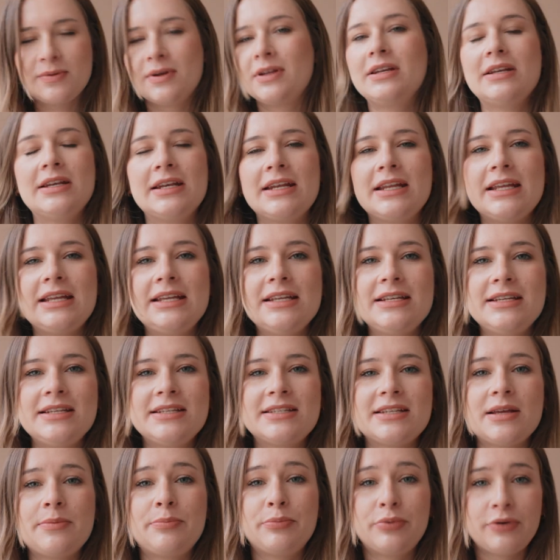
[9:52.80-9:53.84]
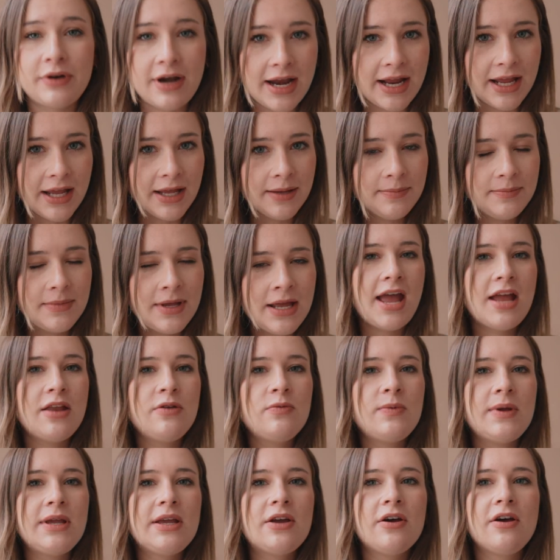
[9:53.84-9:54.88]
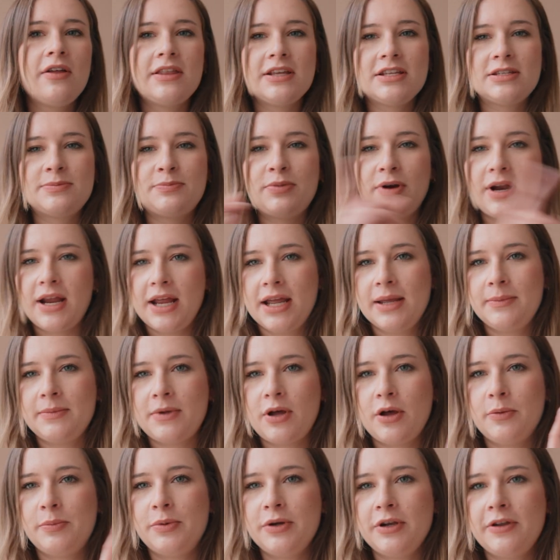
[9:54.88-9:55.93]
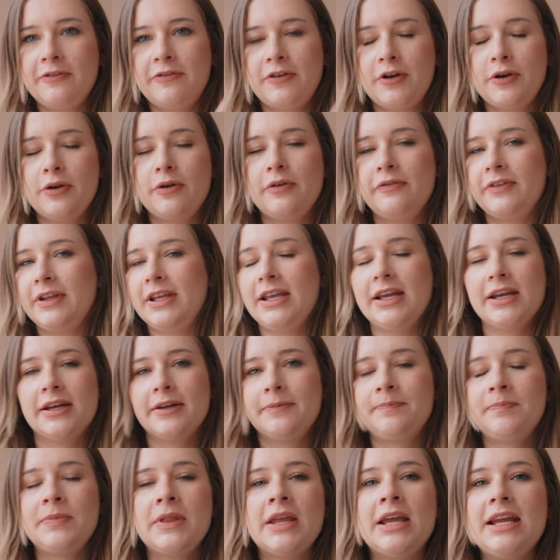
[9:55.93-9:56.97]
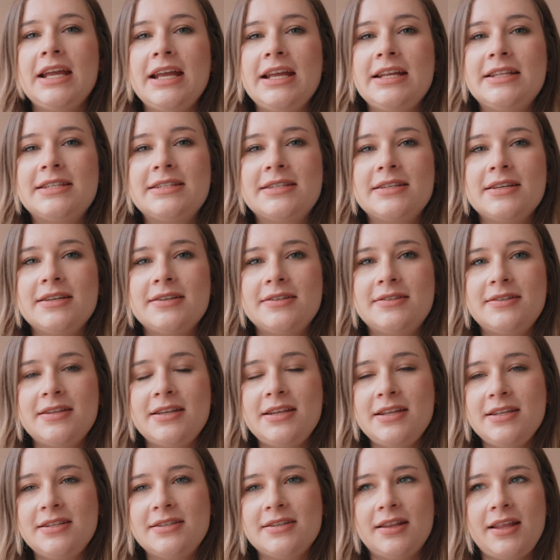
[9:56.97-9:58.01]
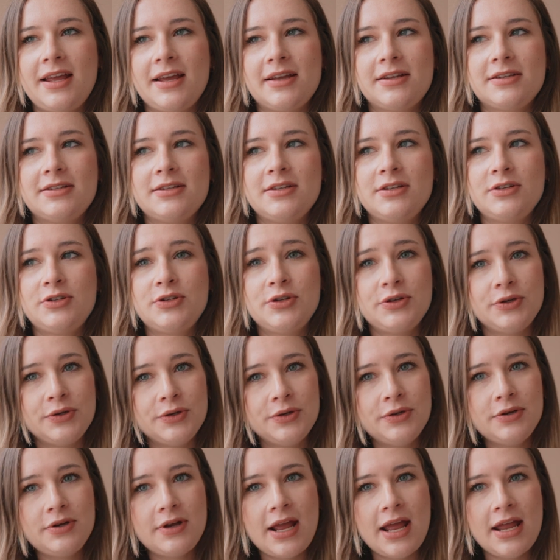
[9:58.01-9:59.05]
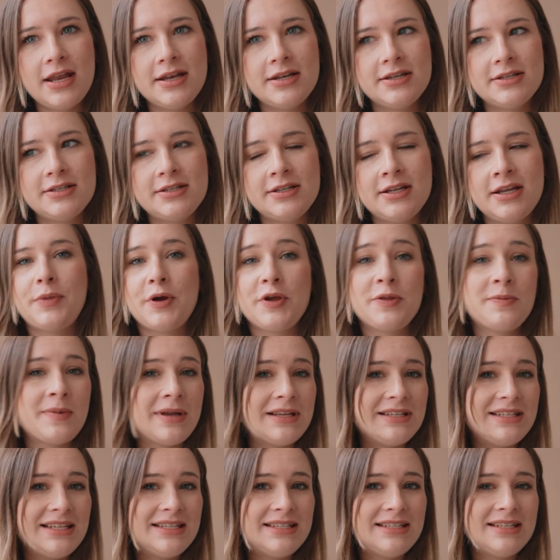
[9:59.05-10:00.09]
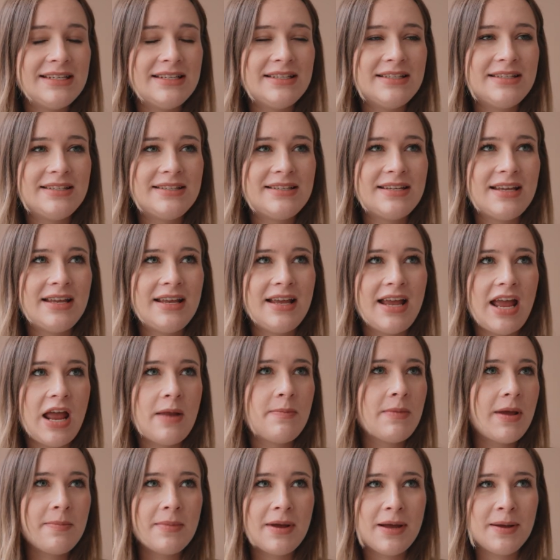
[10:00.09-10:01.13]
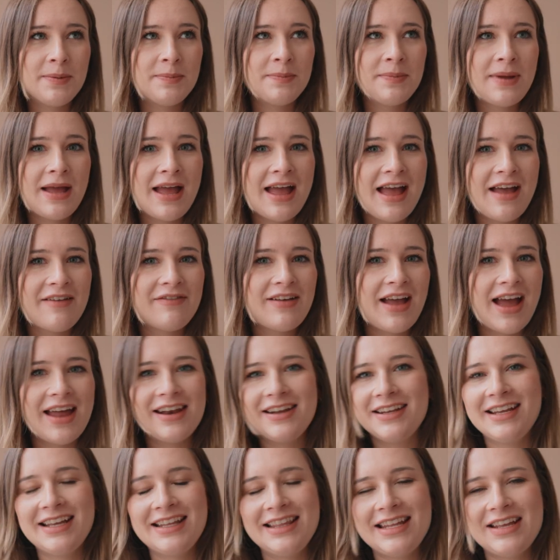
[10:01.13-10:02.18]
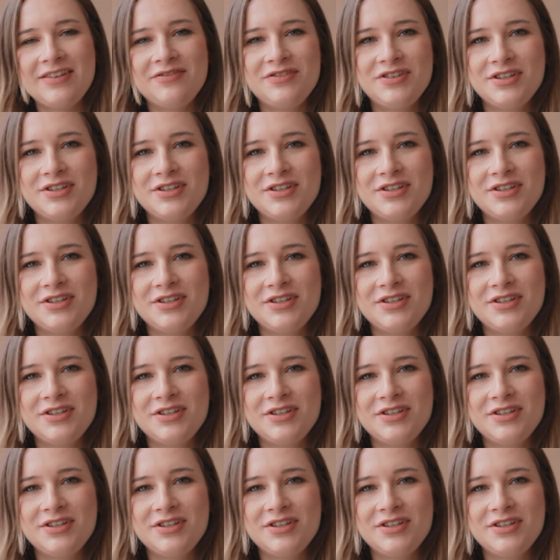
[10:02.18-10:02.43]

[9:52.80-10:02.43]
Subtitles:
one is a pram, and we got this pram. I'll put a photo of it here. It's the City Select 2, and both my sisters and my mum have had it and they've